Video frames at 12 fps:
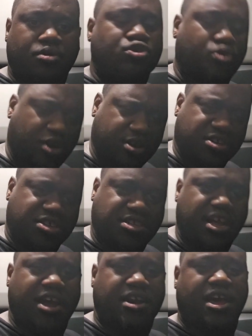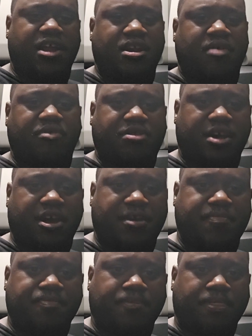So understand that and
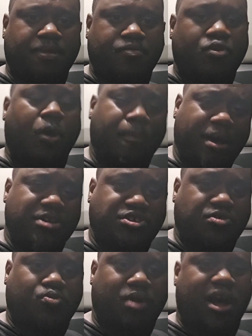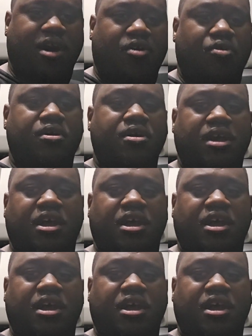everything. Don't mess around